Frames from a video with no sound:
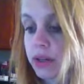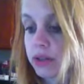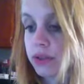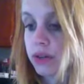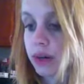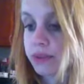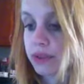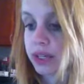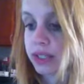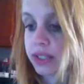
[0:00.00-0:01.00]
2 cups
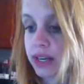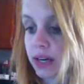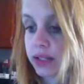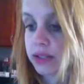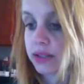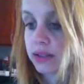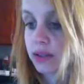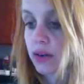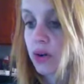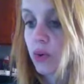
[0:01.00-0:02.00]
grated carrots,
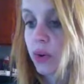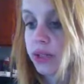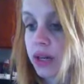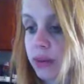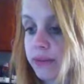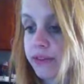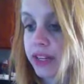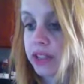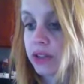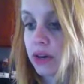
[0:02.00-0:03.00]
1 cup
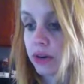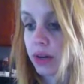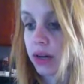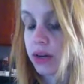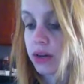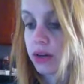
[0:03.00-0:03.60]
flaked coconut,